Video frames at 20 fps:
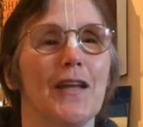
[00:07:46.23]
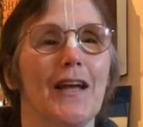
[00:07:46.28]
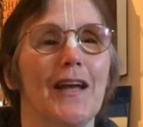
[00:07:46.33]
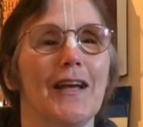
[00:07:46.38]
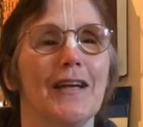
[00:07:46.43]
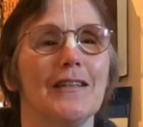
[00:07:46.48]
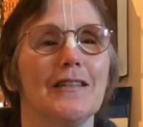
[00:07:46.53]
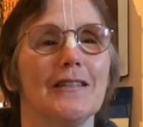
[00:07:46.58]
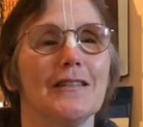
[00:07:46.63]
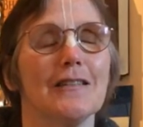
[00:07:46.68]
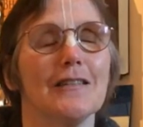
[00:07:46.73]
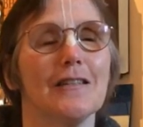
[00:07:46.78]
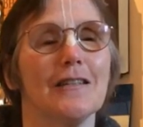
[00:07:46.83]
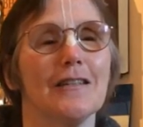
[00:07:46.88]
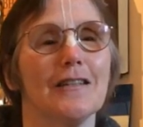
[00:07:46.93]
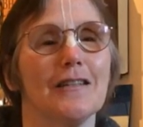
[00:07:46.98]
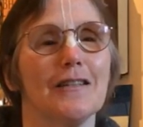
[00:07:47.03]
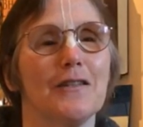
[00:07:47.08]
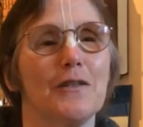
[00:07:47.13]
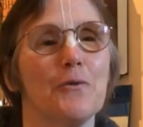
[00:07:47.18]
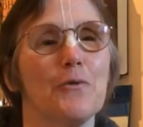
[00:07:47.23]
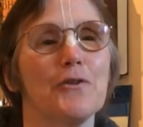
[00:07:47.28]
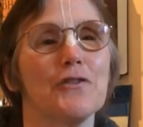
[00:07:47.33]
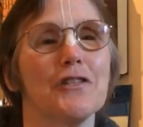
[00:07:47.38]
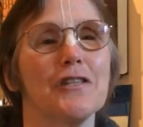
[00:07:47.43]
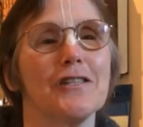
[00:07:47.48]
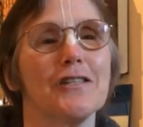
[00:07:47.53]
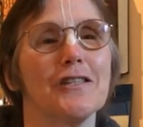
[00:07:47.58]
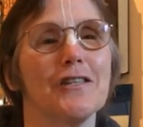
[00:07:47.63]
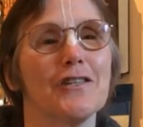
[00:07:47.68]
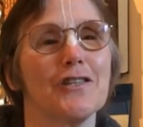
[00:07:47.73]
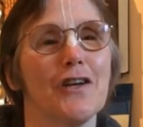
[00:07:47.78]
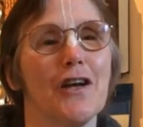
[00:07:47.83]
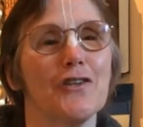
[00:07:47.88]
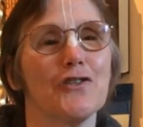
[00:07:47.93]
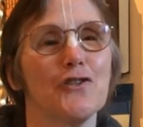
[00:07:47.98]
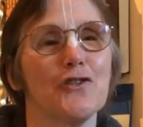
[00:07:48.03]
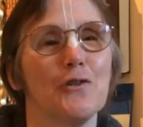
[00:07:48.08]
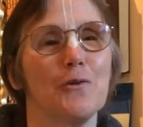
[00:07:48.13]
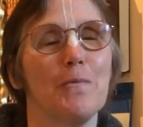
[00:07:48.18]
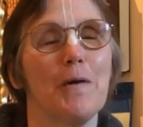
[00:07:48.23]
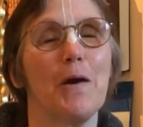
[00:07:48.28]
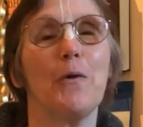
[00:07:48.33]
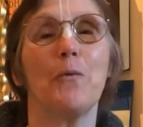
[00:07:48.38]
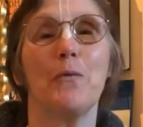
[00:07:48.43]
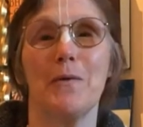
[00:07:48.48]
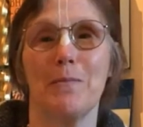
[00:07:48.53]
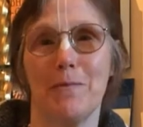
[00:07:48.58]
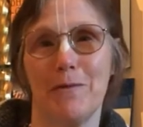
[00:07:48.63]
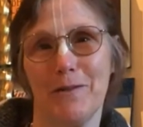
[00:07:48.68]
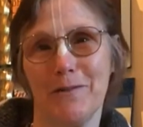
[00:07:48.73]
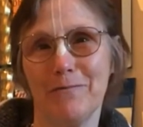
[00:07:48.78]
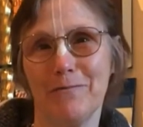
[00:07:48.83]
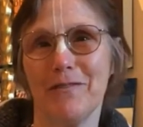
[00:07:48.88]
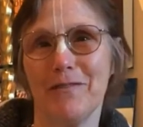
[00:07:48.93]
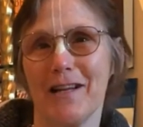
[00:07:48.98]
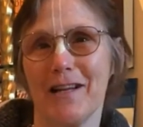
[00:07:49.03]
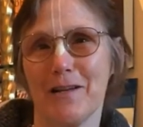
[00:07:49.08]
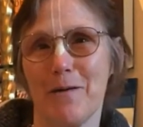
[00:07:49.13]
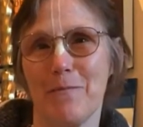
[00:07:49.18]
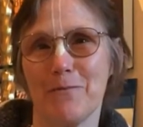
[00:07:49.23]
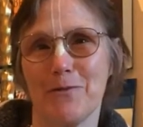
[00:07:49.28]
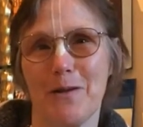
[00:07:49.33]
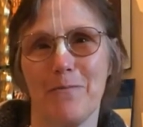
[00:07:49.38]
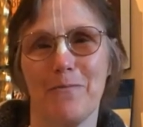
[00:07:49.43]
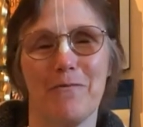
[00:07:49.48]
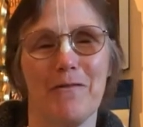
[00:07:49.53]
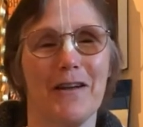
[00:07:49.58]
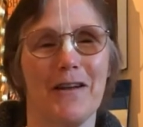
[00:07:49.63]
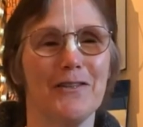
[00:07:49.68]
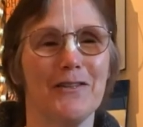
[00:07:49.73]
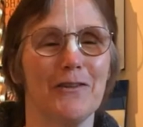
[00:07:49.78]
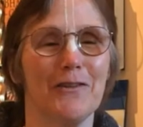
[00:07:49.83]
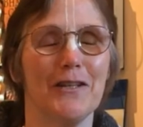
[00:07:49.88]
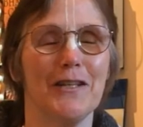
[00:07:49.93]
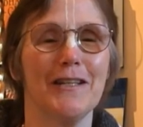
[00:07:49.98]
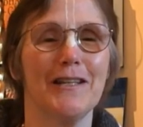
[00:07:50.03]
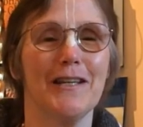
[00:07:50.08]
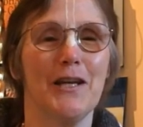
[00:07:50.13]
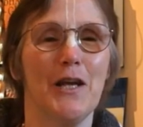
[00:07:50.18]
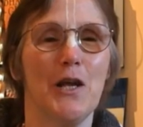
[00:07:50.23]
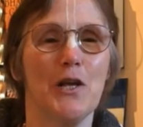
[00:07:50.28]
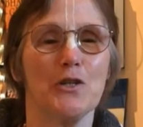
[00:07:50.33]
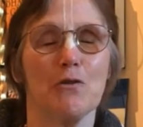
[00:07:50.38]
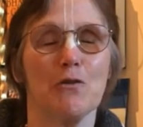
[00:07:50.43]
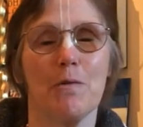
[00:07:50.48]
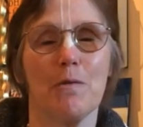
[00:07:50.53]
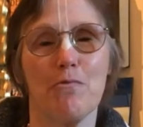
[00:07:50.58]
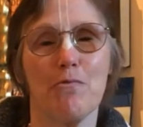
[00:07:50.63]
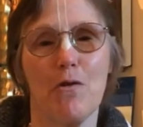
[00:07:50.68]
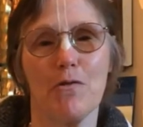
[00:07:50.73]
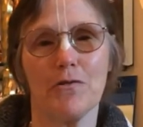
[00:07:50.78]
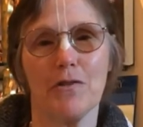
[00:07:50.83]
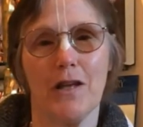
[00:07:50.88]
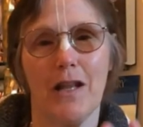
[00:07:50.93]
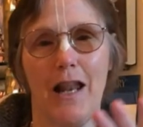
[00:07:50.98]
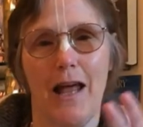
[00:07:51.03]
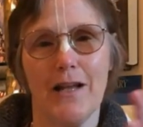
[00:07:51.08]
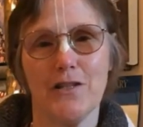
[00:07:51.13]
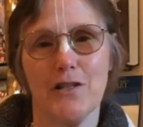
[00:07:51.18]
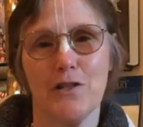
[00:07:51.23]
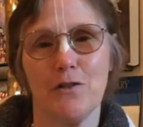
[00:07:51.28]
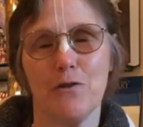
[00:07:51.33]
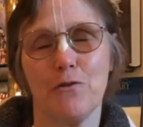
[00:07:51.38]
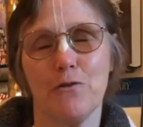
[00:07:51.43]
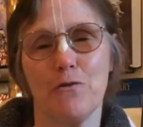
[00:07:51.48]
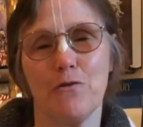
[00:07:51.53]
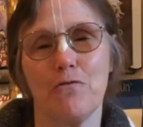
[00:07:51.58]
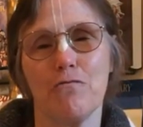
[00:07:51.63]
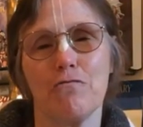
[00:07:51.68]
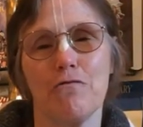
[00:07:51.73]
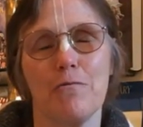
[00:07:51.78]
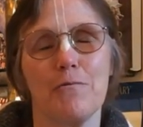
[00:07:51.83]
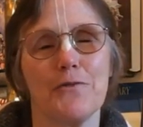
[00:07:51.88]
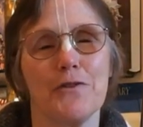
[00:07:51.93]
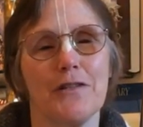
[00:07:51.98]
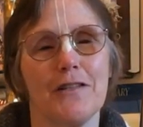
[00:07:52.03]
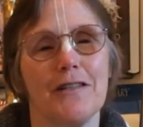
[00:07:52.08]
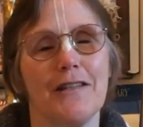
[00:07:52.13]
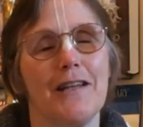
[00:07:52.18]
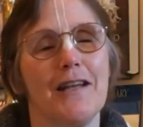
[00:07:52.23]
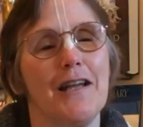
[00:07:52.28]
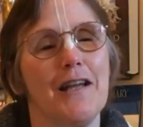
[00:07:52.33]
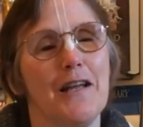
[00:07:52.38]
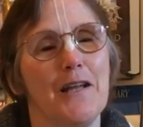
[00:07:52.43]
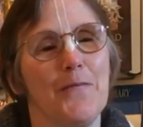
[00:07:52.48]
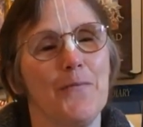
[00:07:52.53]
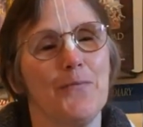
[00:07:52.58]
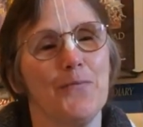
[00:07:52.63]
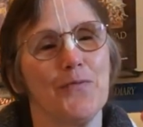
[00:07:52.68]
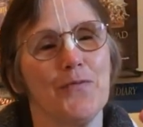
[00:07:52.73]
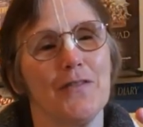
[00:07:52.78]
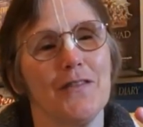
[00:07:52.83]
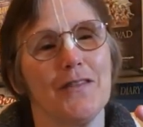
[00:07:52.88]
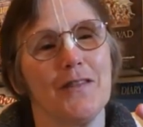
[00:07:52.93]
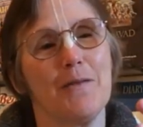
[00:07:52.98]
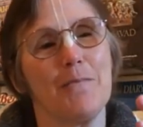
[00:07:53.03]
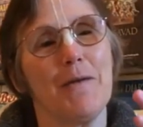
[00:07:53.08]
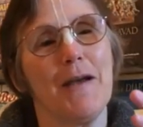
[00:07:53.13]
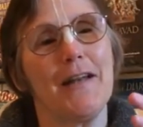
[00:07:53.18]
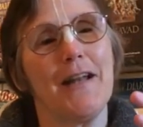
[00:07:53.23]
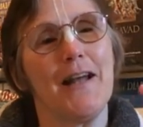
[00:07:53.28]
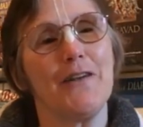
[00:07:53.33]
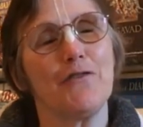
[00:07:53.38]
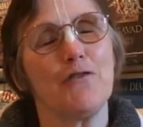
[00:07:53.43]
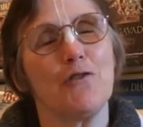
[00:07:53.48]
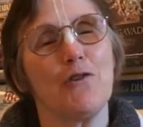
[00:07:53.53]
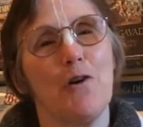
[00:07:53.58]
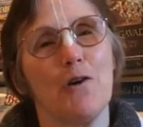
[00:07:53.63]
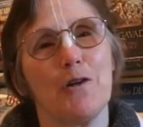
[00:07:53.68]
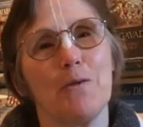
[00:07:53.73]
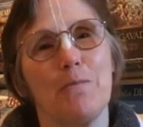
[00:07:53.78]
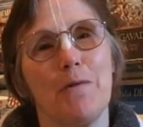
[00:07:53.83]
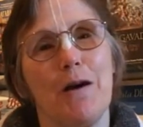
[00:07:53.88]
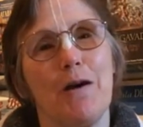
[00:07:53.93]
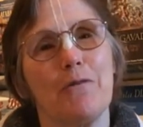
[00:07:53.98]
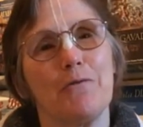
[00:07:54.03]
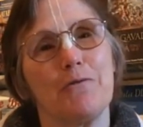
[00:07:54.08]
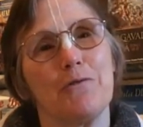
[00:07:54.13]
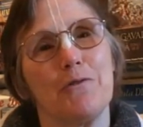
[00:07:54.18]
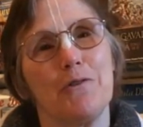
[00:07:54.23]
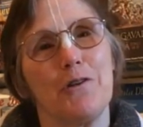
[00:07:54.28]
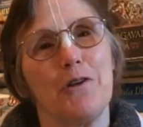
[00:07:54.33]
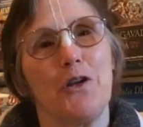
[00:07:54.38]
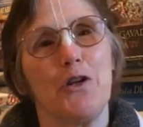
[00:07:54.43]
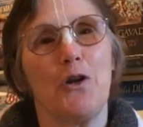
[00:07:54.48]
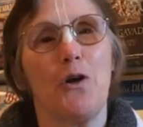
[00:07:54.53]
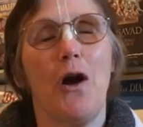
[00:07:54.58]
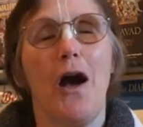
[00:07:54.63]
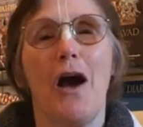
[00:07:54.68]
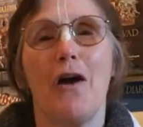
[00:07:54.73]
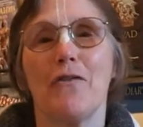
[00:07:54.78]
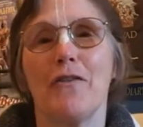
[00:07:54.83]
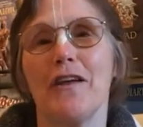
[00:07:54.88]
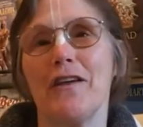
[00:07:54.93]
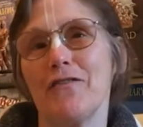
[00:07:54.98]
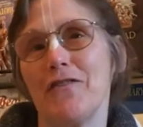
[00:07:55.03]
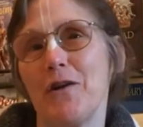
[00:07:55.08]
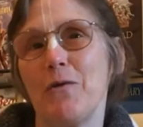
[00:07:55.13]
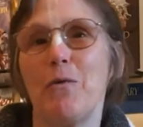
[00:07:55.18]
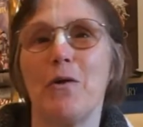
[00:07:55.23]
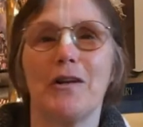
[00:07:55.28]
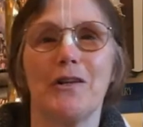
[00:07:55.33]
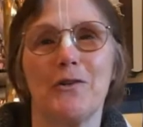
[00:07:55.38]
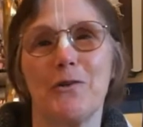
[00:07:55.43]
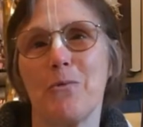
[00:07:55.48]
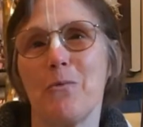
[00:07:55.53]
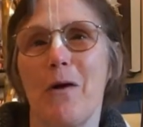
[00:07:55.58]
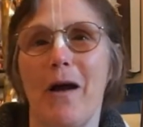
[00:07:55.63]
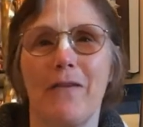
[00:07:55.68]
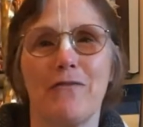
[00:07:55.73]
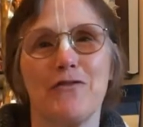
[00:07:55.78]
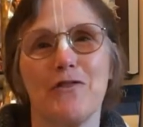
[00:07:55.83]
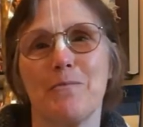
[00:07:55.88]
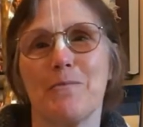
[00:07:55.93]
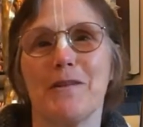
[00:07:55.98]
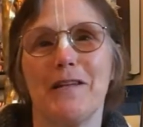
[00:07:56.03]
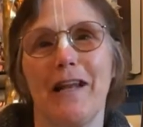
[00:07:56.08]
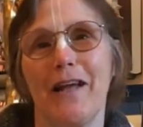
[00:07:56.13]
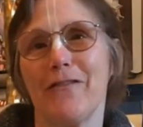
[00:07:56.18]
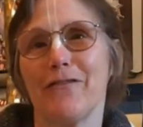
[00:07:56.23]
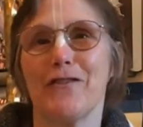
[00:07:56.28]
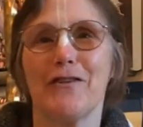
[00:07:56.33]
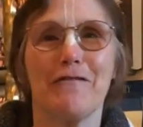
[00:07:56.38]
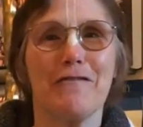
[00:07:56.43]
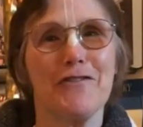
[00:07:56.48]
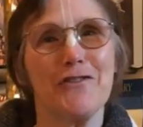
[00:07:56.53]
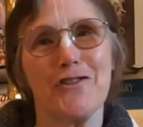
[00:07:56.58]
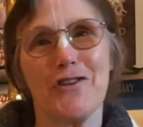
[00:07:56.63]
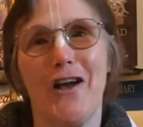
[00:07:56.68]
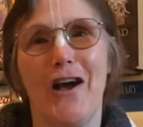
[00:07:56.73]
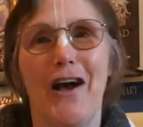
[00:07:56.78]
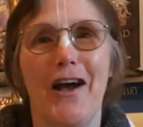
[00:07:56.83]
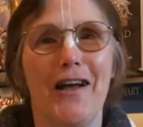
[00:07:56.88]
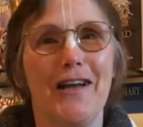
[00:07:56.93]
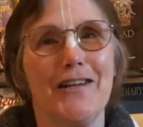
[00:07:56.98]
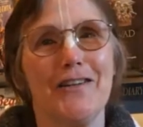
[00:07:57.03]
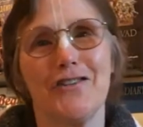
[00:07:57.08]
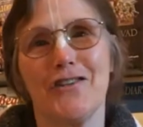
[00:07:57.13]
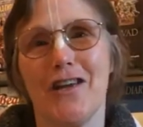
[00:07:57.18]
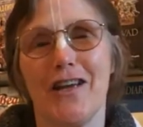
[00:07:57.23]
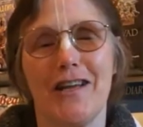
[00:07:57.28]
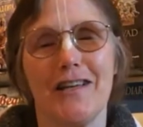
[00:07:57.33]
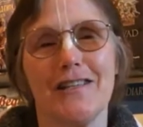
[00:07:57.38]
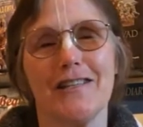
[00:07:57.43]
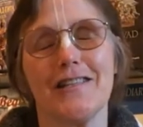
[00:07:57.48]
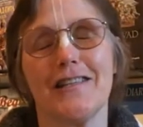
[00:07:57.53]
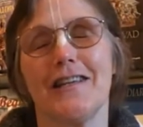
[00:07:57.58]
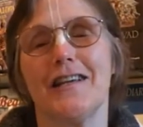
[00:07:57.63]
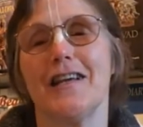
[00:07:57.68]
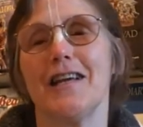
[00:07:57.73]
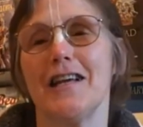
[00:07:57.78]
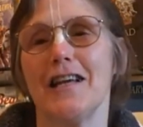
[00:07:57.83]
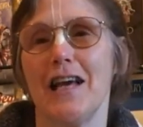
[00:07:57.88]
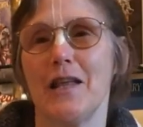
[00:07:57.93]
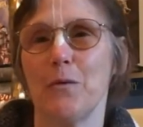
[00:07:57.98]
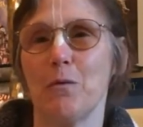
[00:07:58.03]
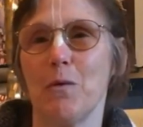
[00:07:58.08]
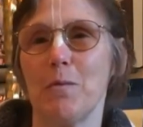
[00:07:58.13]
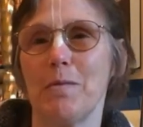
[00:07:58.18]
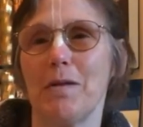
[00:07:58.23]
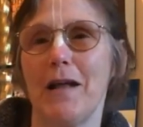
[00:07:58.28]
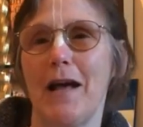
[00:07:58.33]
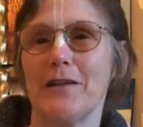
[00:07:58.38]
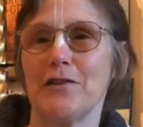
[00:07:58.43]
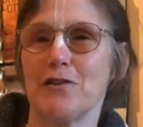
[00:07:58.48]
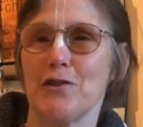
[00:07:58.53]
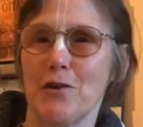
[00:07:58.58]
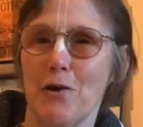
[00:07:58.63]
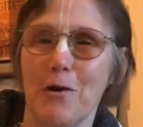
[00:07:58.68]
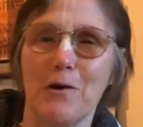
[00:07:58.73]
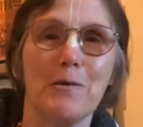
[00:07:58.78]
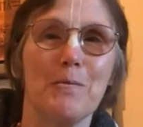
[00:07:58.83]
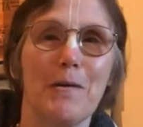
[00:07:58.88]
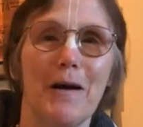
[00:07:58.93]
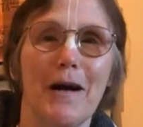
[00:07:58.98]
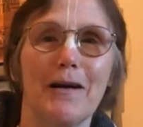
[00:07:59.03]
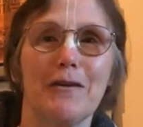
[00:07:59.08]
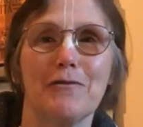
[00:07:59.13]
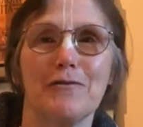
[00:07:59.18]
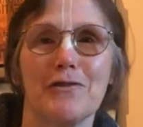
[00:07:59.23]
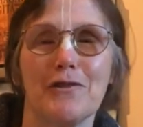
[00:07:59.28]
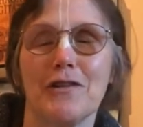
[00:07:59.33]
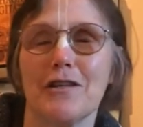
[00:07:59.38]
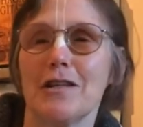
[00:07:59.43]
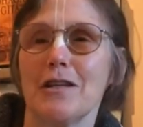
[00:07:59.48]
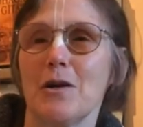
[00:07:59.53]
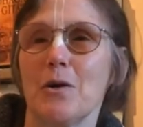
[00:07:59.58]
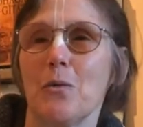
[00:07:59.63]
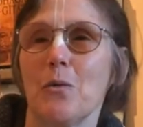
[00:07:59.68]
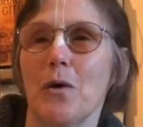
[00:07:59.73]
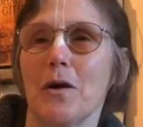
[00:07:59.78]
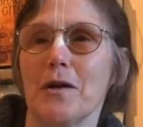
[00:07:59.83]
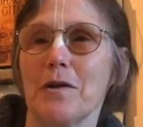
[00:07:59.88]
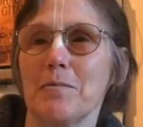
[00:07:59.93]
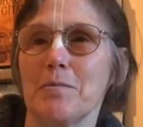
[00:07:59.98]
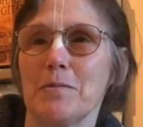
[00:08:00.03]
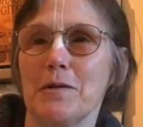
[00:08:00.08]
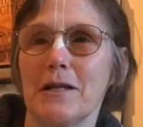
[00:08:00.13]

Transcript: And there was this discussion about women that comes up regularly. So I broke the class into two groups, and the men had to talk about, you know, how they wanted their wives to be like very shy and chaste, and the women had to talk about what it